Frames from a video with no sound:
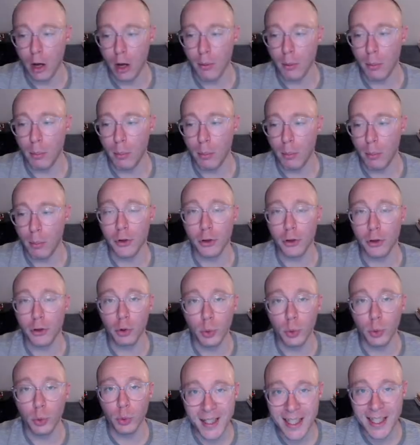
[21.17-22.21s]
part
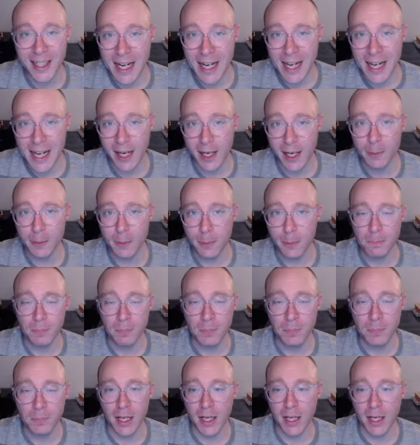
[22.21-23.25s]
3 today.
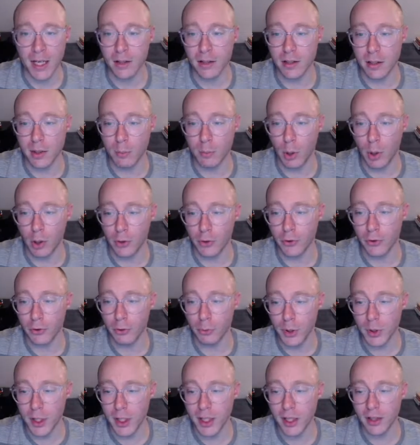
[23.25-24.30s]
And the part
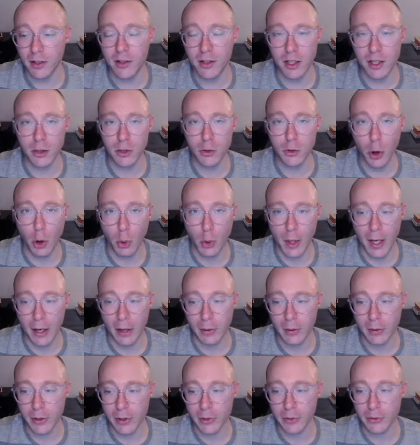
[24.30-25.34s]
3 is the no calculator